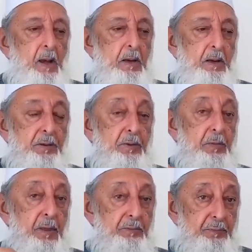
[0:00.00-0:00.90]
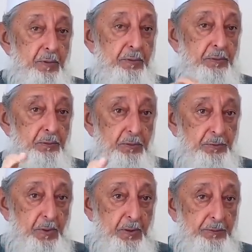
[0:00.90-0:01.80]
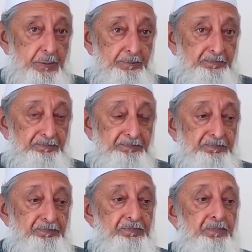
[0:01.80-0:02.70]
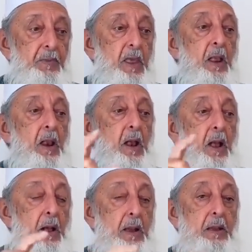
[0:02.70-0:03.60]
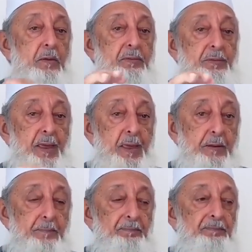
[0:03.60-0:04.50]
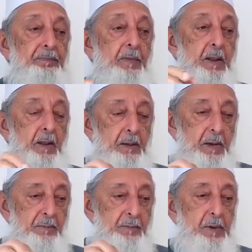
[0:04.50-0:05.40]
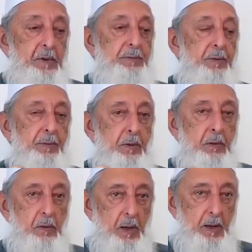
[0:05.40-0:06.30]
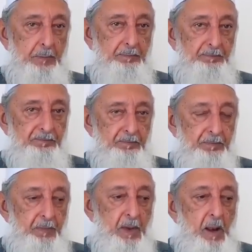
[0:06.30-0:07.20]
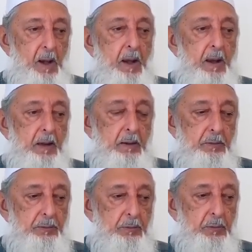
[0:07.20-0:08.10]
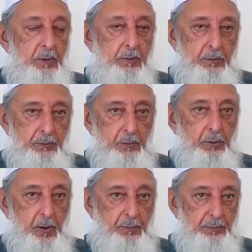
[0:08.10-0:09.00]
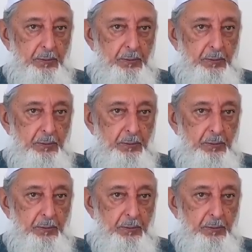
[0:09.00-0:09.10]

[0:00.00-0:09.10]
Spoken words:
This is my first response. I have said that a verse of the Quran in Surah Al-Zukhruf,